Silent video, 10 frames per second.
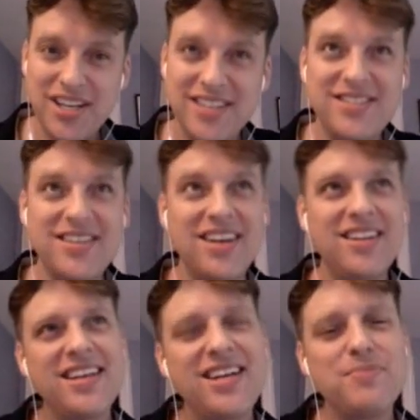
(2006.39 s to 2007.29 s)
It's a
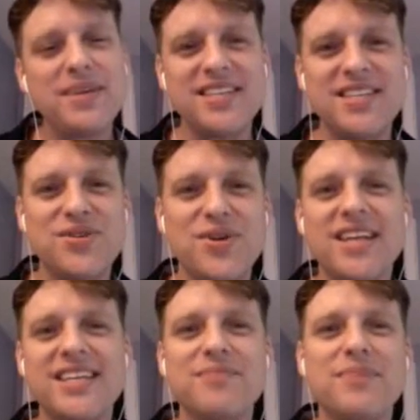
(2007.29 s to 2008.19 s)
little bit
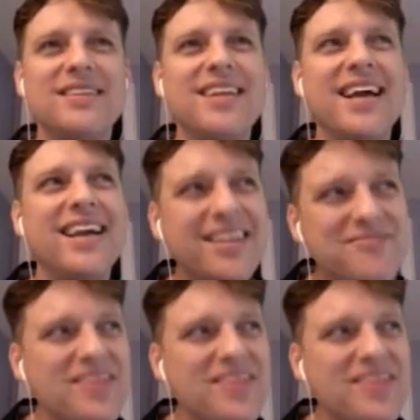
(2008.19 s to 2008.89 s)
disorienting, but like